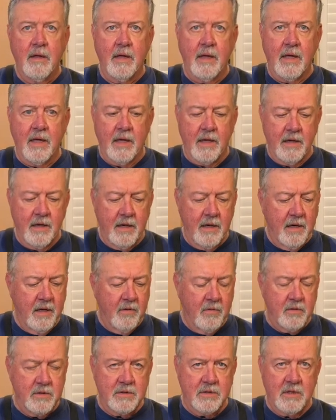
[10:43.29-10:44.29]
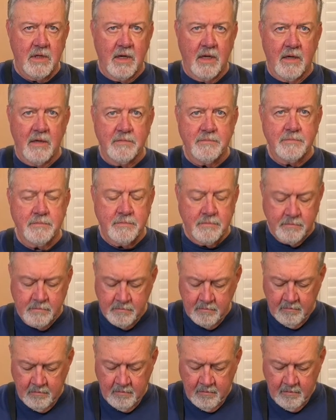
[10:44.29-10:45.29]
and it was
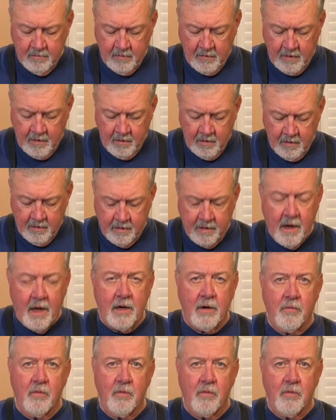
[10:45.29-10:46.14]
not